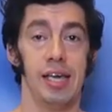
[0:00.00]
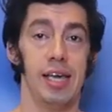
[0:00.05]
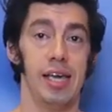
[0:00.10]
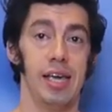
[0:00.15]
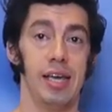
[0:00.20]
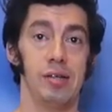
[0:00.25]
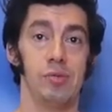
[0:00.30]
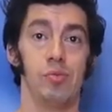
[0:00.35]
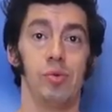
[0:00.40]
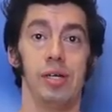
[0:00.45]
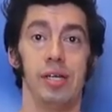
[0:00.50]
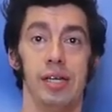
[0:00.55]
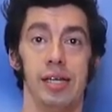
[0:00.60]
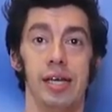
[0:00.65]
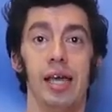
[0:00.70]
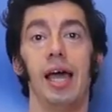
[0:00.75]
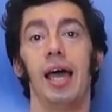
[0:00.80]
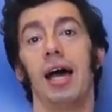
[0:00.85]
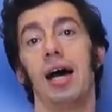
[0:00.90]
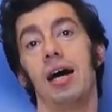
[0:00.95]
and
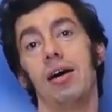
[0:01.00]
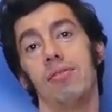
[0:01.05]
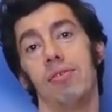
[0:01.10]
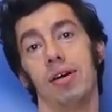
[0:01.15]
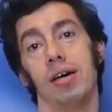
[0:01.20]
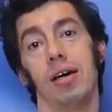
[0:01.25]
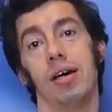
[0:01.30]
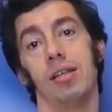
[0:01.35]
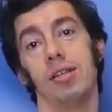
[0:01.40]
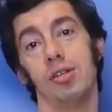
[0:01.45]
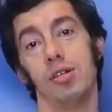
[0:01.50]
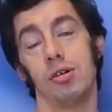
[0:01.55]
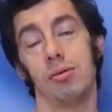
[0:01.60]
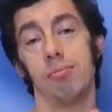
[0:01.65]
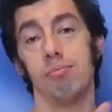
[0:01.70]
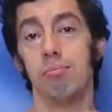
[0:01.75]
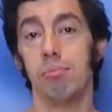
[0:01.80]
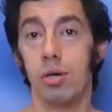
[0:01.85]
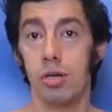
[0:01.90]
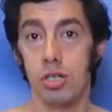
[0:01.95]
we have a
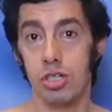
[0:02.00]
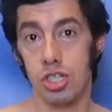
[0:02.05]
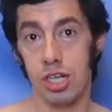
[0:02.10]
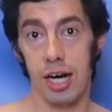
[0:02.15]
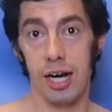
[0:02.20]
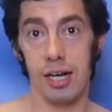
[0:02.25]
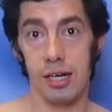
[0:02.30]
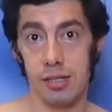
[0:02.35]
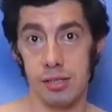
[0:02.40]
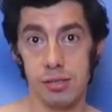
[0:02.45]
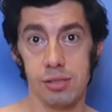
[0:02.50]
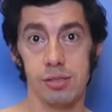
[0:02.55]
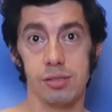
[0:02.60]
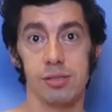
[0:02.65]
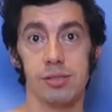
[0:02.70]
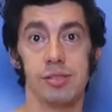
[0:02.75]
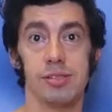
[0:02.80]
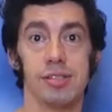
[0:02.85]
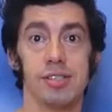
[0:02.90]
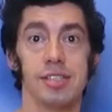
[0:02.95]
little mer child,
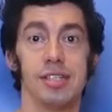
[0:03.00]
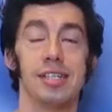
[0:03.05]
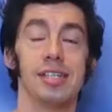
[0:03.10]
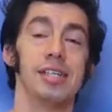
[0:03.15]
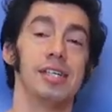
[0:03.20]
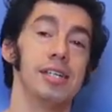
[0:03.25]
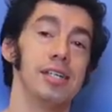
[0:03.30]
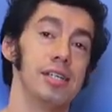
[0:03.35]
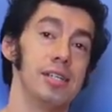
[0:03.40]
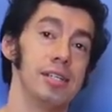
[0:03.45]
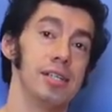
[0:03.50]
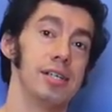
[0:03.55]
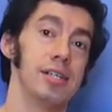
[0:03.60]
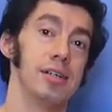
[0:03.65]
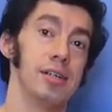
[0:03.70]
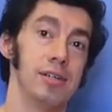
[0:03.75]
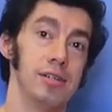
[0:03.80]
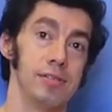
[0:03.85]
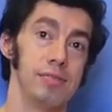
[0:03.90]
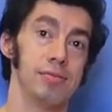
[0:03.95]

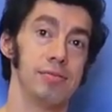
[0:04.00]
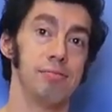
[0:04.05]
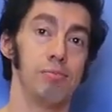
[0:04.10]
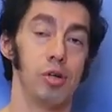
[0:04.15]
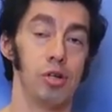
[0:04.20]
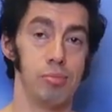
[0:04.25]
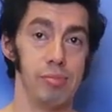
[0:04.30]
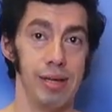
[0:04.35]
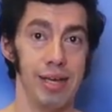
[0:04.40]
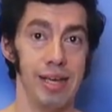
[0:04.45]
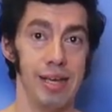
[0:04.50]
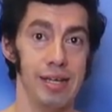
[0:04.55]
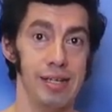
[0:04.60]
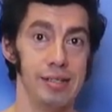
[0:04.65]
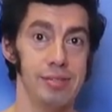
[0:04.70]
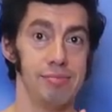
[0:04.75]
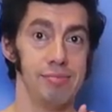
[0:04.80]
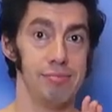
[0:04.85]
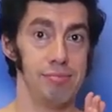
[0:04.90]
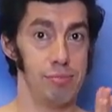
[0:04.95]

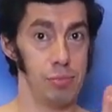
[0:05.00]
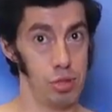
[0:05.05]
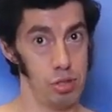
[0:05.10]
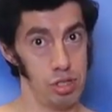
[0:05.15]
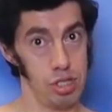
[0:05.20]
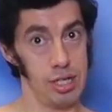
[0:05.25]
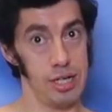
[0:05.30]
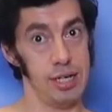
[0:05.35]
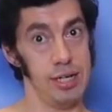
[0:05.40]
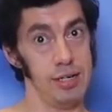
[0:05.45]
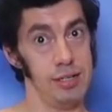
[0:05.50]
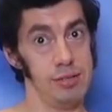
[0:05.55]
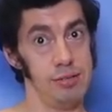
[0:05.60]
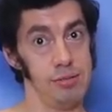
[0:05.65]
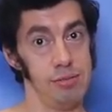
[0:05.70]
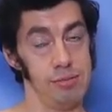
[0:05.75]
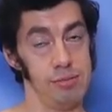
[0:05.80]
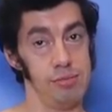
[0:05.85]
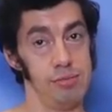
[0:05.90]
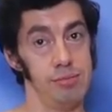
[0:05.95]
mermaid, mer
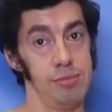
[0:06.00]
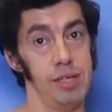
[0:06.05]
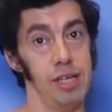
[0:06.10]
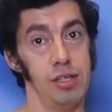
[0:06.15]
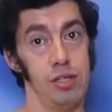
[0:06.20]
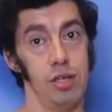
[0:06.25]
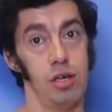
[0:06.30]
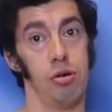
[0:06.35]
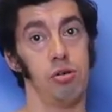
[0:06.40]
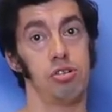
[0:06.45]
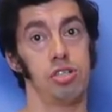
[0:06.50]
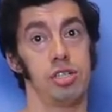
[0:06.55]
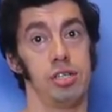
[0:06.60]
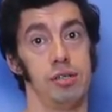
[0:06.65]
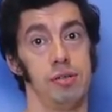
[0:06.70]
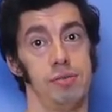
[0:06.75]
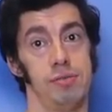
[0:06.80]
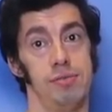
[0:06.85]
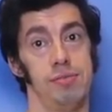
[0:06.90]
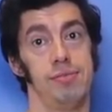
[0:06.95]
child in the
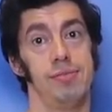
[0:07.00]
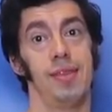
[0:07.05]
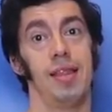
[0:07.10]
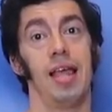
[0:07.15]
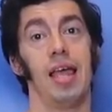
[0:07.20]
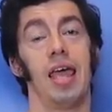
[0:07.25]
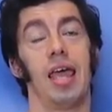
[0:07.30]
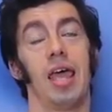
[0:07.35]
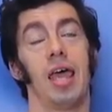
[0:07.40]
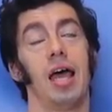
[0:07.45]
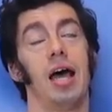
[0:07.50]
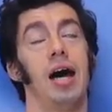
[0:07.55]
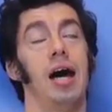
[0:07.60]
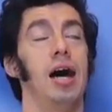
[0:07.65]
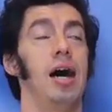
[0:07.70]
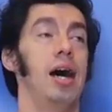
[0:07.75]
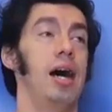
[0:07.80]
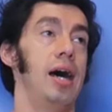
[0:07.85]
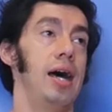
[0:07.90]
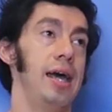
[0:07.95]
ocean.
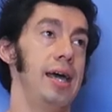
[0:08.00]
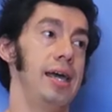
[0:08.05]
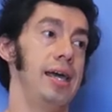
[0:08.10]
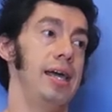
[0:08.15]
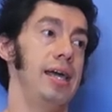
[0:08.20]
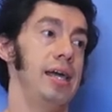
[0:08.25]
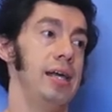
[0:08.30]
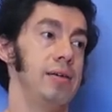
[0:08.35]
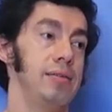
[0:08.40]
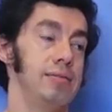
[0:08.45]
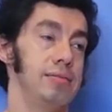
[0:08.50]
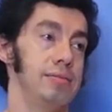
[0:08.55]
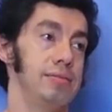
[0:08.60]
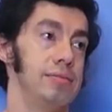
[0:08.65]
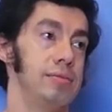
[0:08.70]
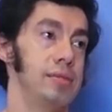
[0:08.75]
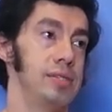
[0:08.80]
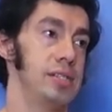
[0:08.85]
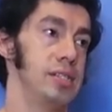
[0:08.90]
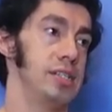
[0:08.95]
I,
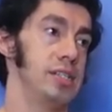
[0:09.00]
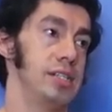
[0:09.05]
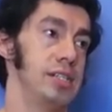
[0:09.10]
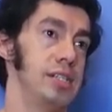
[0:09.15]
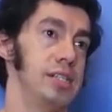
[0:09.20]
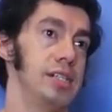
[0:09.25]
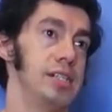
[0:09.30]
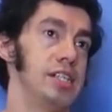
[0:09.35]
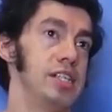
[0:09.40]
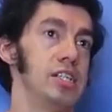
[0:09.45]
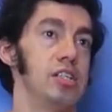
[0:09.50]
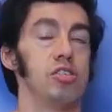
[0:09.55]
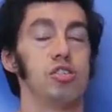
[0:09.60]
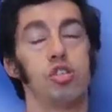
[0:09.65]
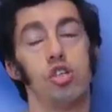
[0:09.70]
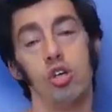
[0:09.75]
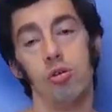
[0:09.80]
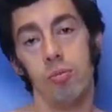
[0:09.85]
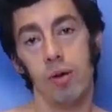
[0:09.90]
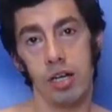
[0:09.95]
it's
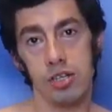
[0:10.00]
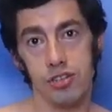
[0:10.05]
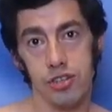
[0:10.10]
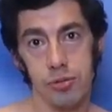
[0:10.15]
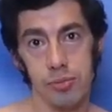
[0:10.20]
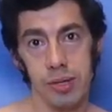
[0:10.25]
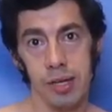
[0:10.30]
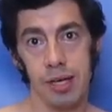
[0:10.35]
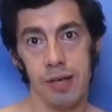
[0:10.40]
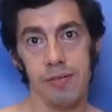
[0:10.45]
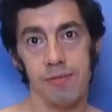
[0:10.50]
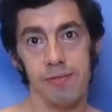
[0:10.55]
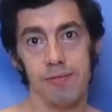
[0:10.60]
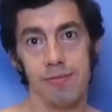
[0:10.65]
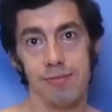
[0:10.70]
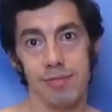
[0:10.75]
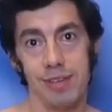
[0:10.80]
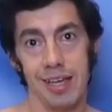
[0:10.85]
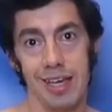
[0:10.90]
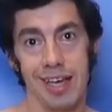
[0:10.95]
too much for me
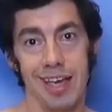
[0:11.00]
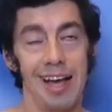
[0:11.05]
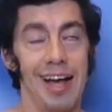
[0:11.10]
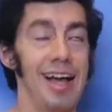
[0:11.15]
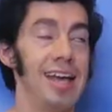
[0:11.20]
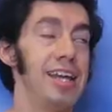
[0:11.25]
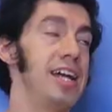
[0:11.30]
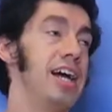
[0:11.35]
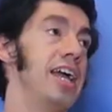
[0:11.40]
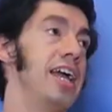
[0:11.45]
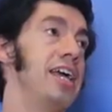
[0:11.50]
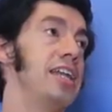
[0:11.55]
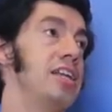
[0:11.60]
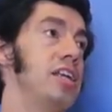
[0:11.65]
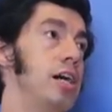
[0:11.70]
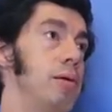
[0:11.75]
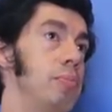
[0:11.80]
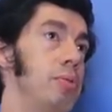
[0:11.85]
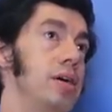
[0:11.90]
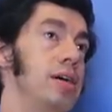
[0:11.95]
and I
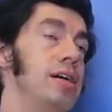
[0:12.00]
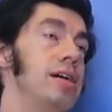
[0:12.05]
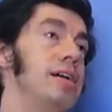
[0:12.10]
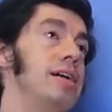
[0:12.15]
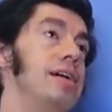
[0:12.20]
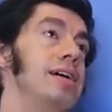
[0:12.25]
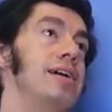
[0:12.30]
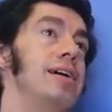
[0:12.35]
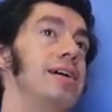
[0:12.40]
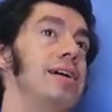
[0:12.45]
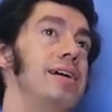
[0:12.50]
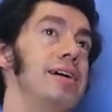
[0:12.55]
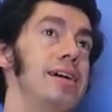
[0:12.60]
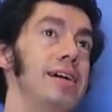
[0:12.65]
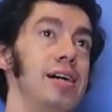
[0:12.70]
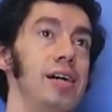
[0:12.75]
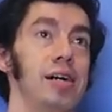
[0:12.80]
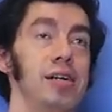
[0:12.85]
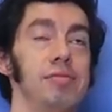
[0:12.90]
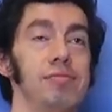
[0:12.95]
end up
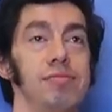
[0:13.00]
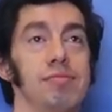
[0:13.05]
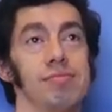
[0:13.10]
uh,